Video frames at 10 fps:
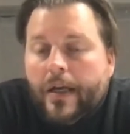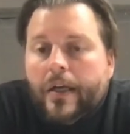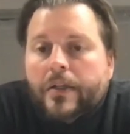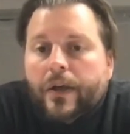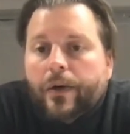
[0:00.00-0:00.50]

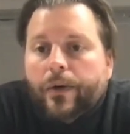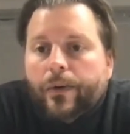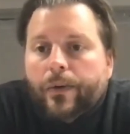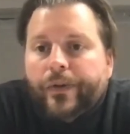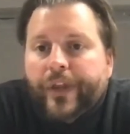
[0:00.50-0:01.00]

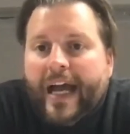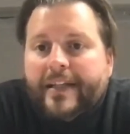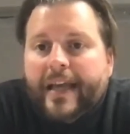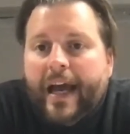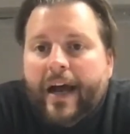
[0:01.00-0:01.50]
So
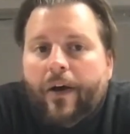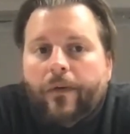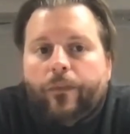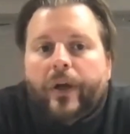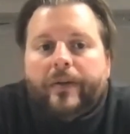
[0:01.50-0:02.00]
that's how,
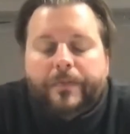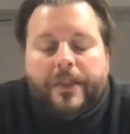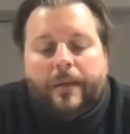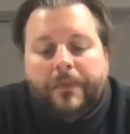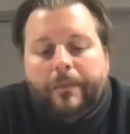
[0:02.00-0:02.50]
with
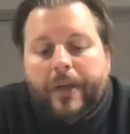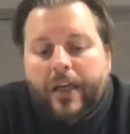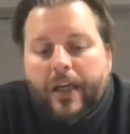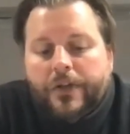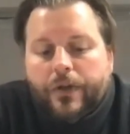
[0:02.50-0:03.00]
something
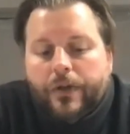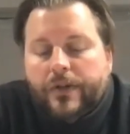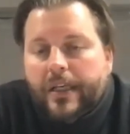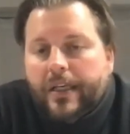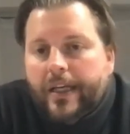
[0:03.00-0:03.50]
being
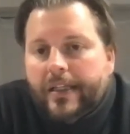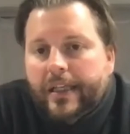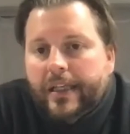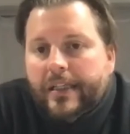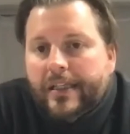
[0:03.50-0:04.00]
introduced in
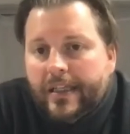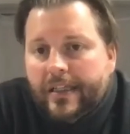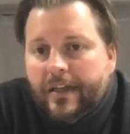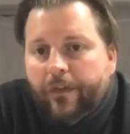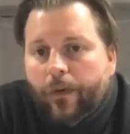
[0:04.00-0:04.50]

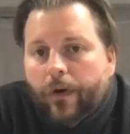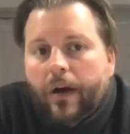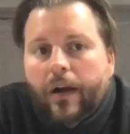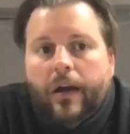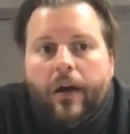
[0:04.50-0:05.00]

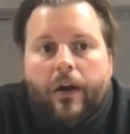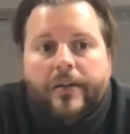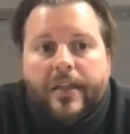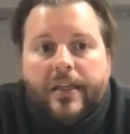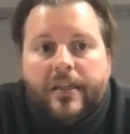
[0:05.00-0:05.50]
1964 or
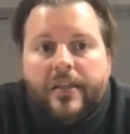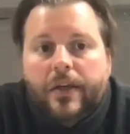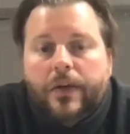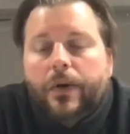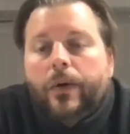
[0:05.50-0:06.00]

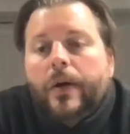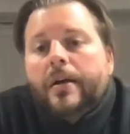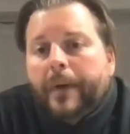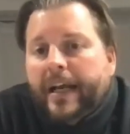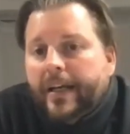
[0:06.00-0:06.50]
62,
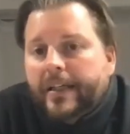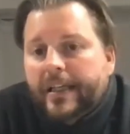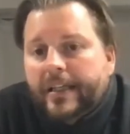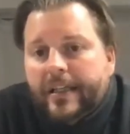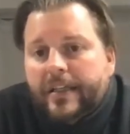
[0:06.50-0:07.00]
by
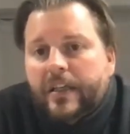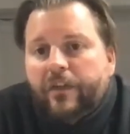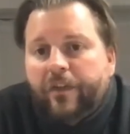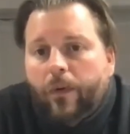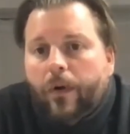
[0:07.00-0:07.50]

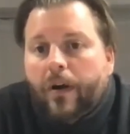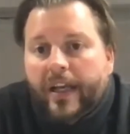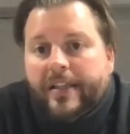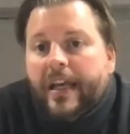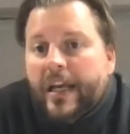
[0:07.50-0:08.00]
1964,
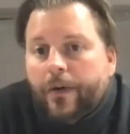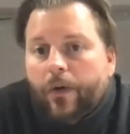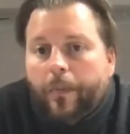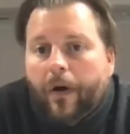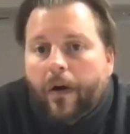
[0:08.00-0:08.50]
it's an
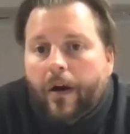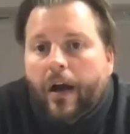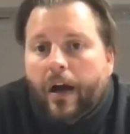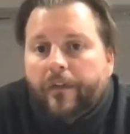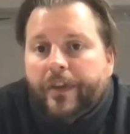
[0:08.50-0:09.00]
integral part
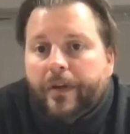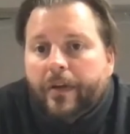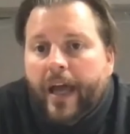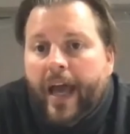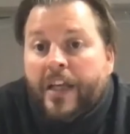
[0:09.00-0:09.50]
of
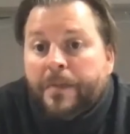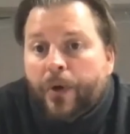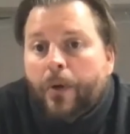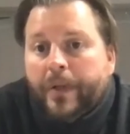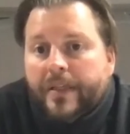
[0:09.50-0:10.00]
the
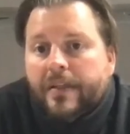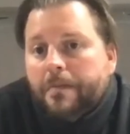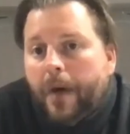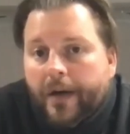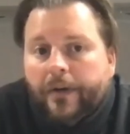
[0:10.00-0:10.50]
Hasbro business
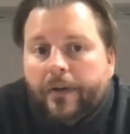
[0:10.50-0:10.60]
model.